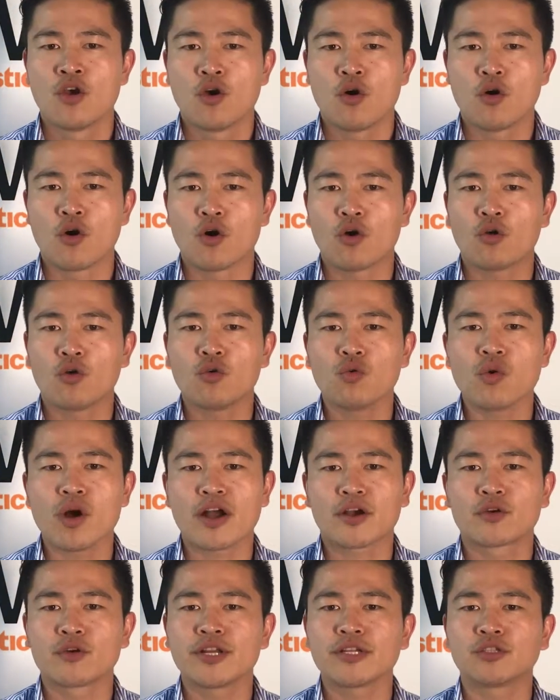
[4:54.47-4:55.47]
or who
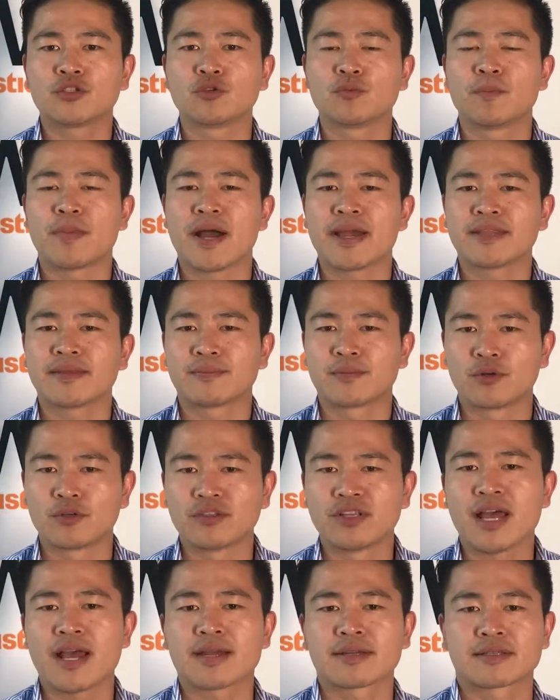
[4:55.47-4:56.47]
agreed to buy the
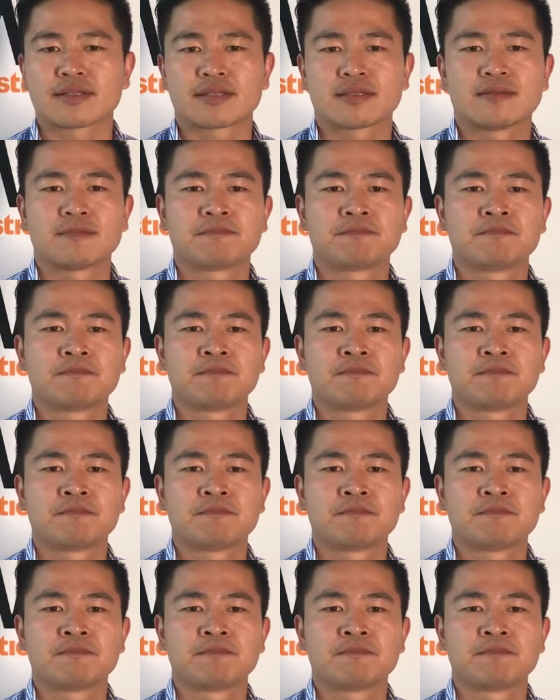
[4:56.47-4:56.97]
products.